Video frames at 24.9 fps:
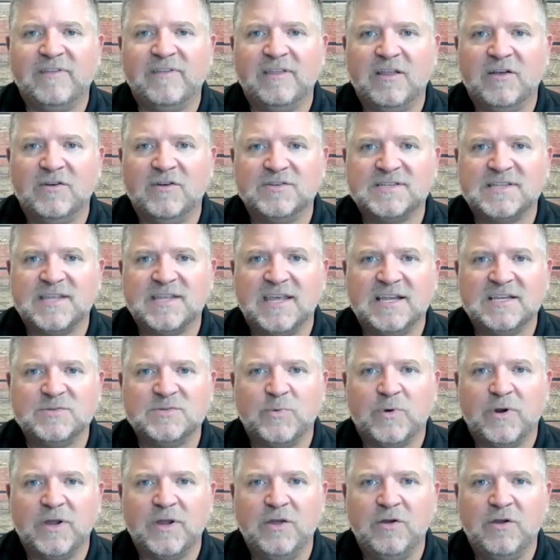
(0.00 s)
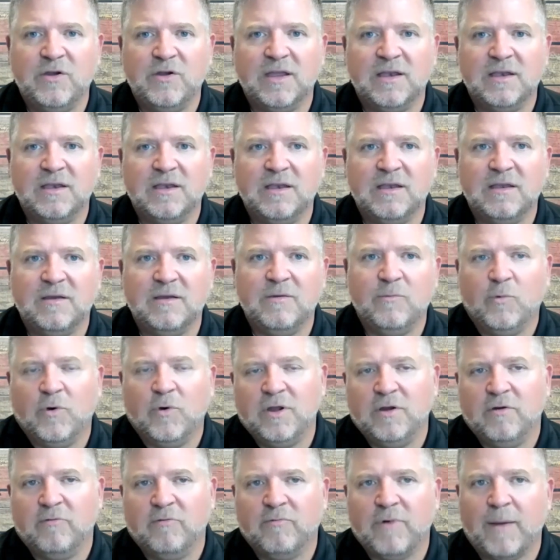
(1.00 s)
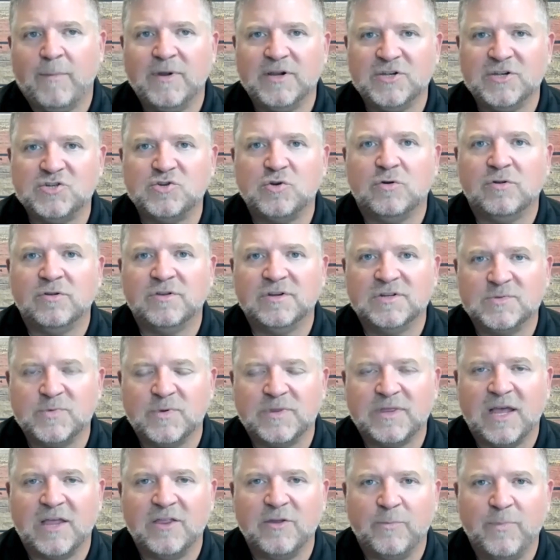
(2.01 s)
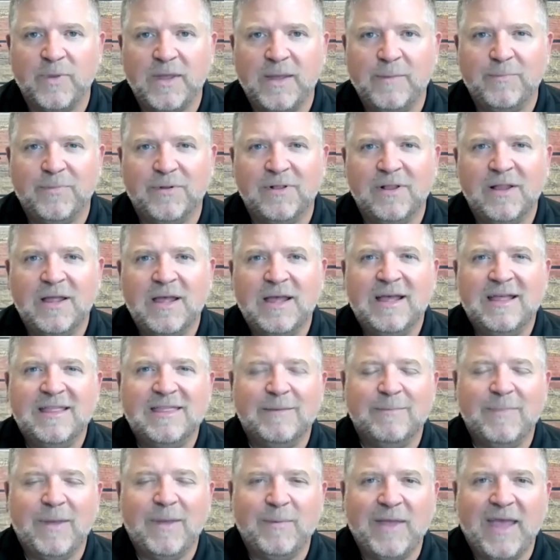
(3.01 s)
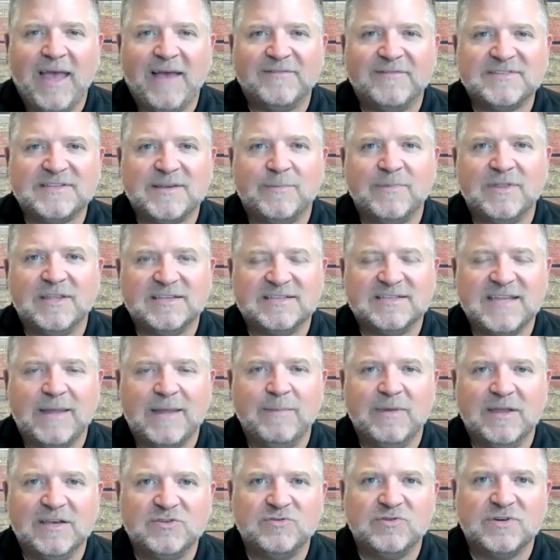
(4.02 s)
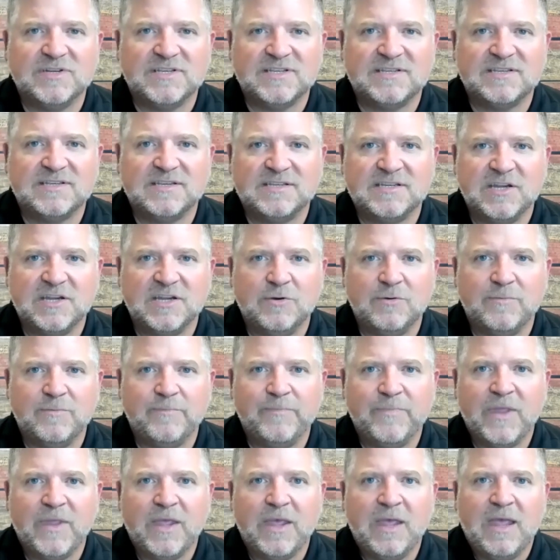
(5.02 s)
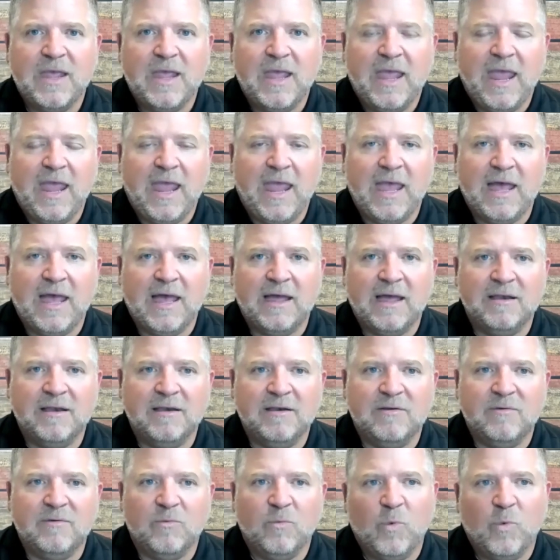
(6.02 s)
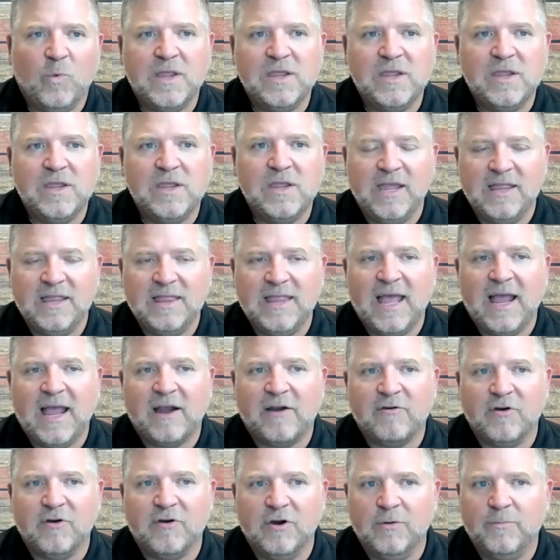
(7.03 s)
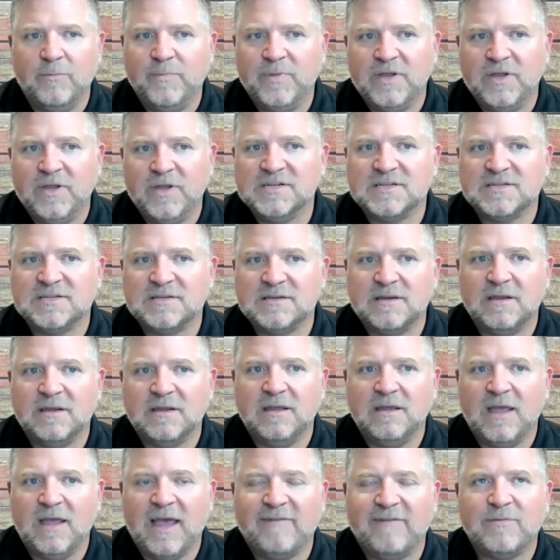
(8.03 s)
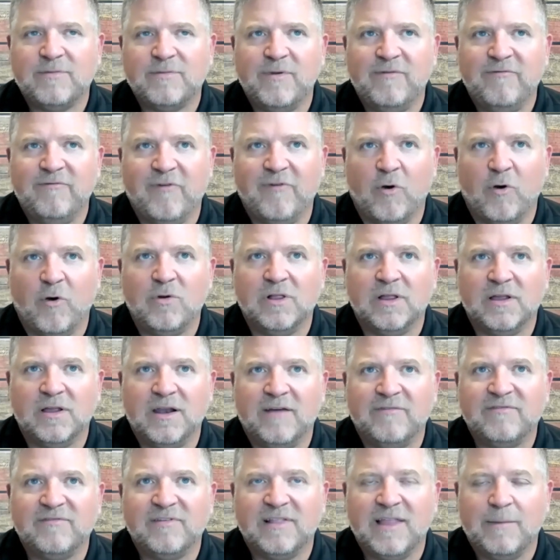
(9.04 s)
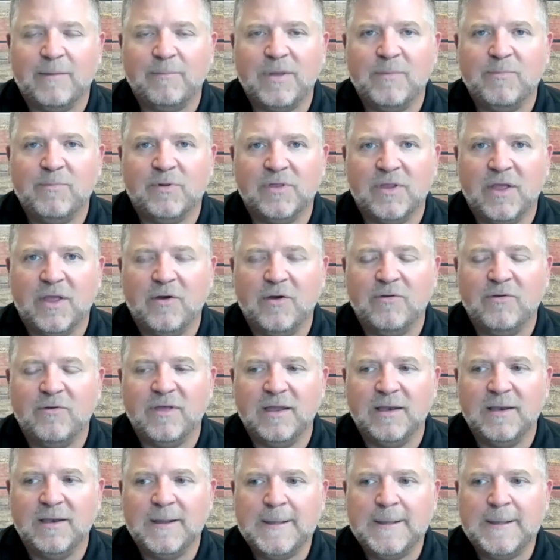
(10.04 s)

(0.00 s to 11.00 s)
those things where you're rubbing shoulders with other people that maybe have some of the same interests as you. And when you're in that group, you just have to be vocal enough to let people know that,